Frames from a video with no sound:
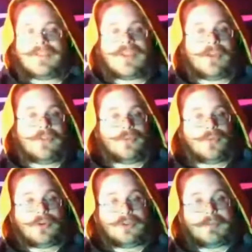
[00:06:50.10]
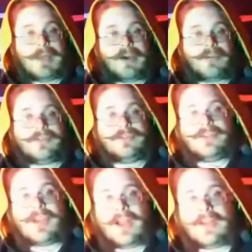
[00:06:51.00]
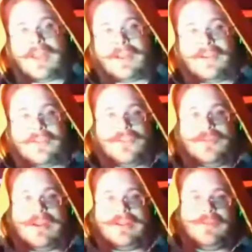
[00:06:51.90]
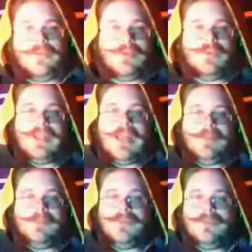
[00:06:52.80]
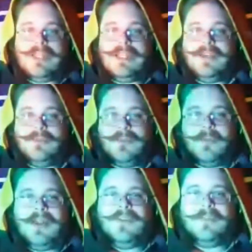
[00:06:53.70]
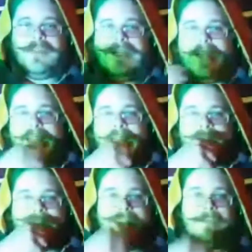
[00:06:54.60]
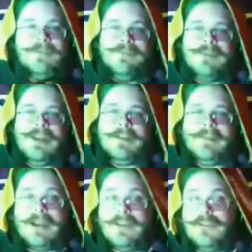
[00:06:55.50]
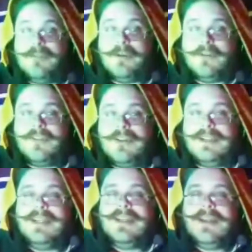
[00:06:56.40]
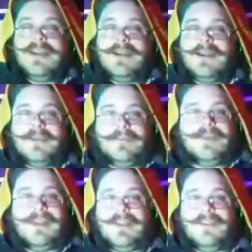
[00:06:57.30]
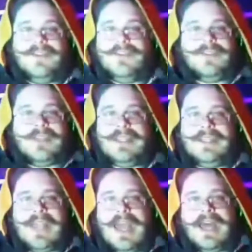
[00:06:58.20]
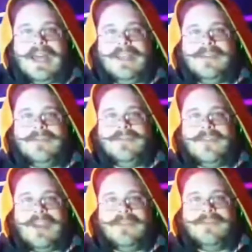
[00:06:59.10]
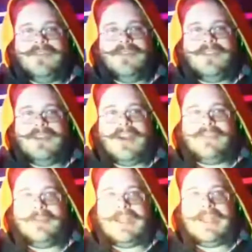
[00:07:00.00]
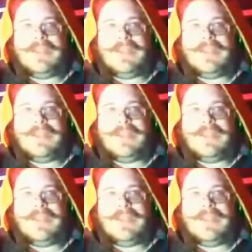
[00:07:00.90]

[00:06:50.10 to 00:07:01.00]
tell the world about, contact us directly. We will help you leak it responsibly and keep it from getting back to you personally. Because, like, yeah, if the government